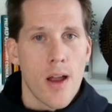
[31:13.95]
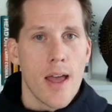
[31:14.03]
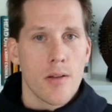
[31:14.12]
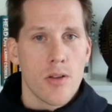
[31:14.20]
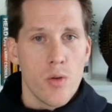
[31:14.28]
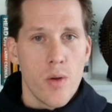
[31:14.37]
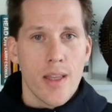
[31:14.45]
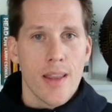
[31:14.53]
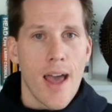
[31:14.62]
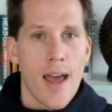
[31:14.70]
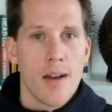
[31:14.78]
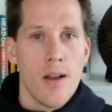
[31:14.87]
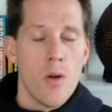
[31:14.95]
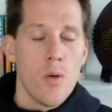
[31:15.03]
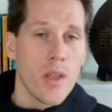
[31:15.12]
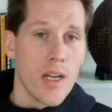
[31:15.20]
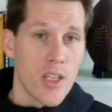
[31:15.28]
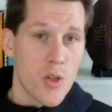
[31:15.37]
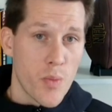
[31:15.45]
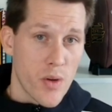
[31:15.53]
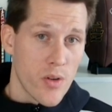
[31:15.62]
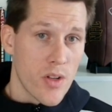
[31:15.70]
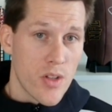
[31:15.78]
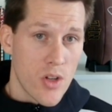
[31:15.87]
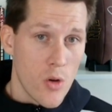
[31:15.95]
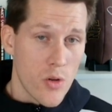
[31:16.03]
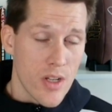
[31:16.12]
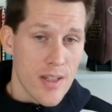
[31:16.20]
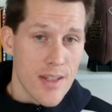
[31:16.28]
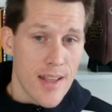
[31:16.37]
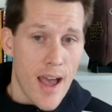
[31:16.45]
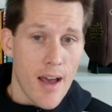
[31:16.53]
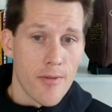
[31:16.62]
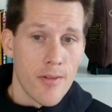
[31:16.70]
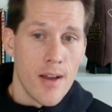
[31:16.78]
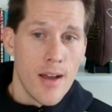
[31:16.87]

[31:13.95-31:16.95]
And doing that with an experienced coaching staff,